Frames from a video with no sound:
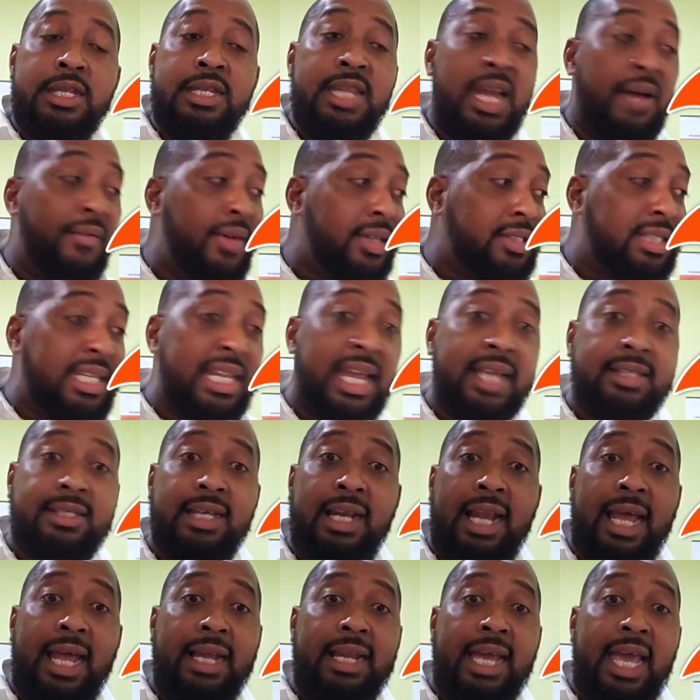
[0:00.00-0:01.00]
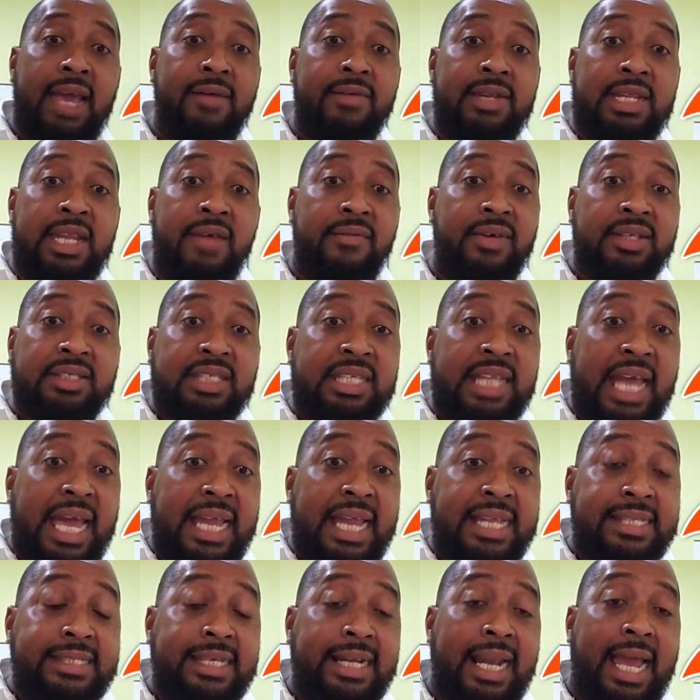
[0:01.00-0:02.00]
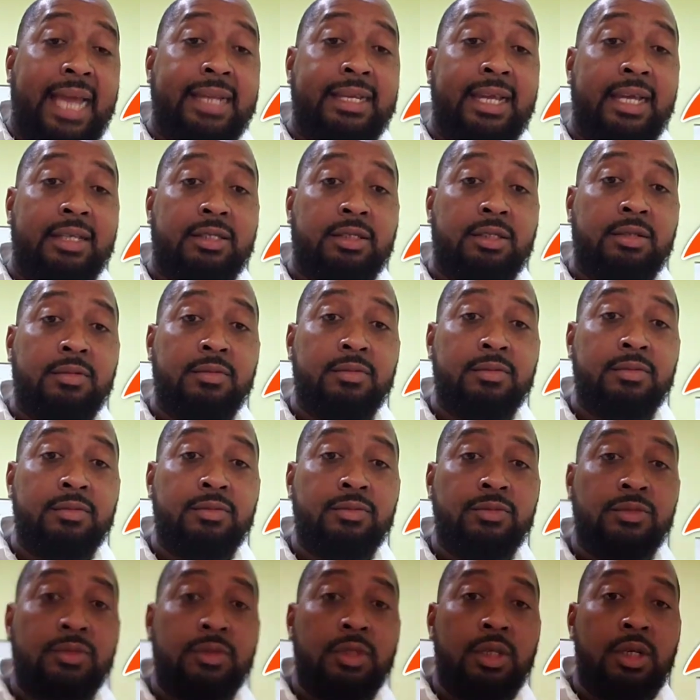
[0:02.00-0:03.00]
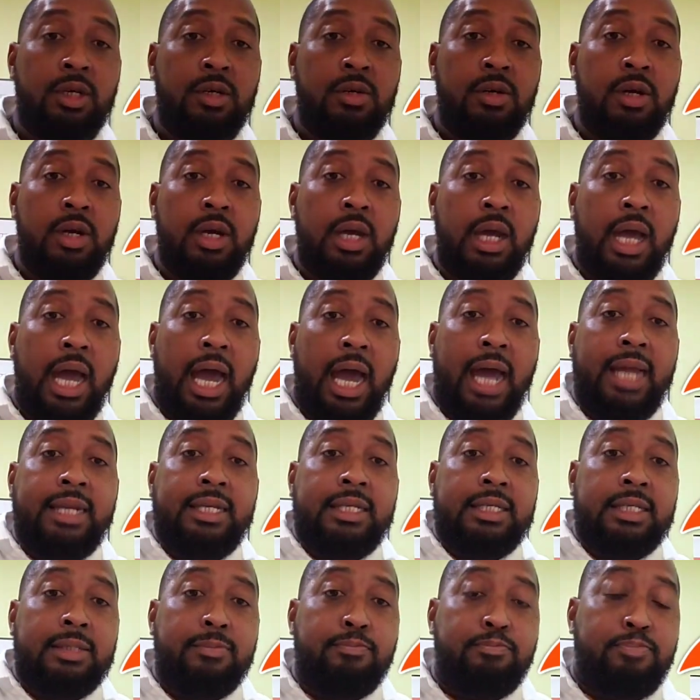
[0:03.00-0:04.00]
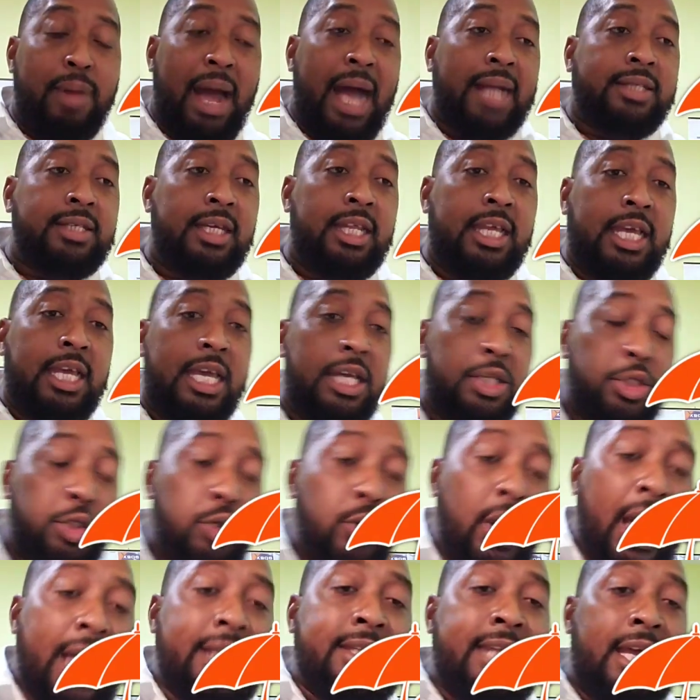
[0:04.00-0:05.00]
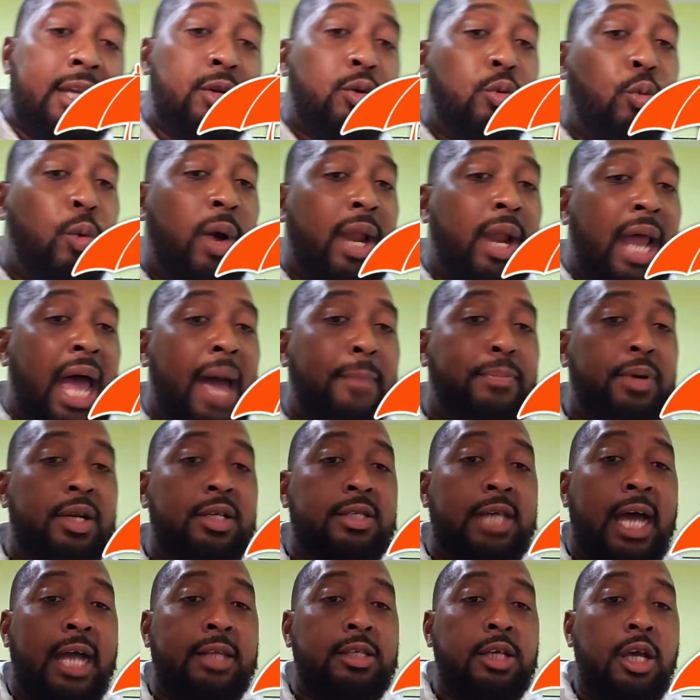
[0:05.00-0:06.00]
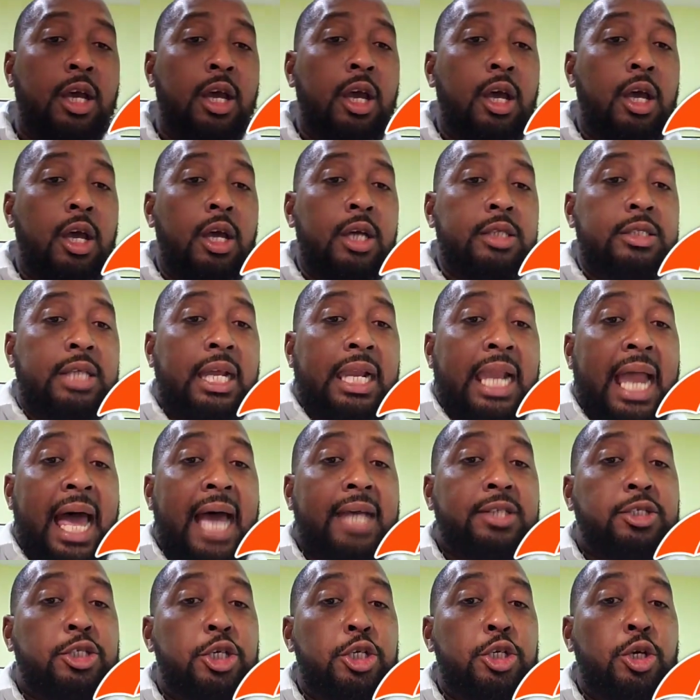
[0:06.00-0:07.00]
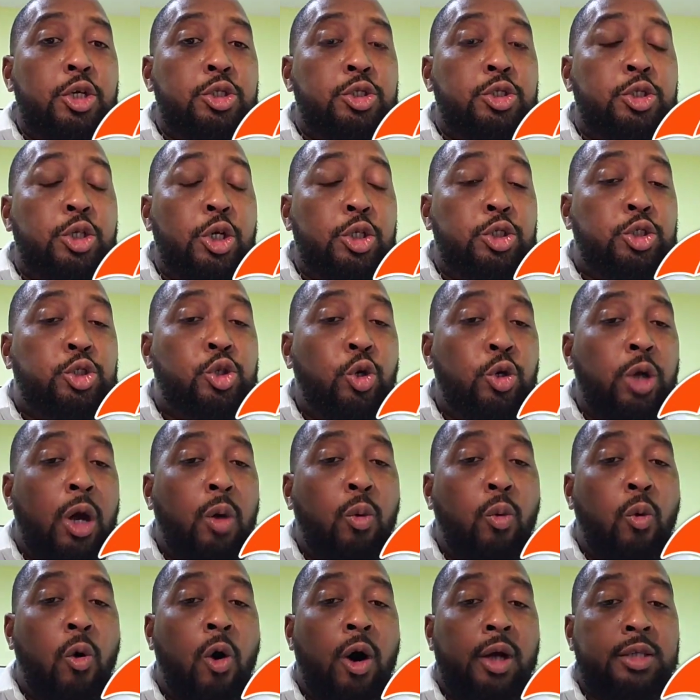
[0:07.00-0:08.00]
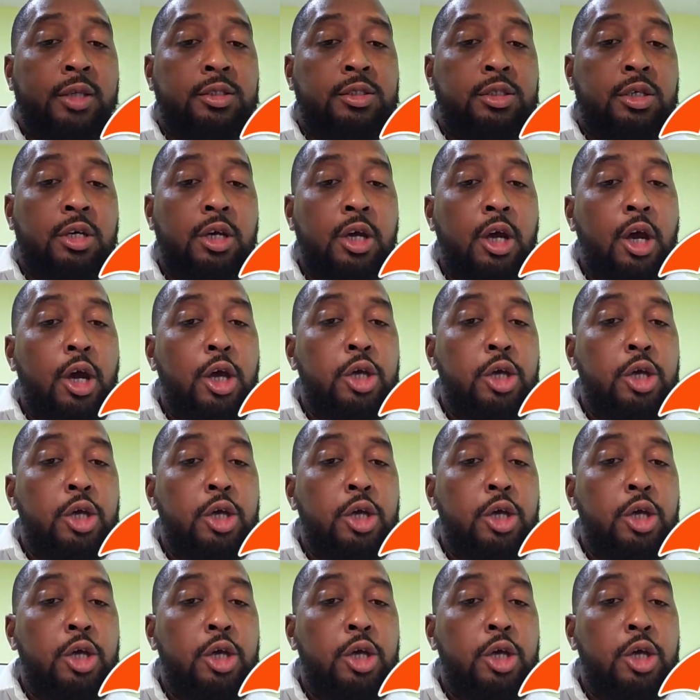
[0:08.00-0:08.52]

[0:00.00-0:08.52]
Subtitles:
Never seen anything like this. And part of the issue, and then what happened is that the last thing you do not want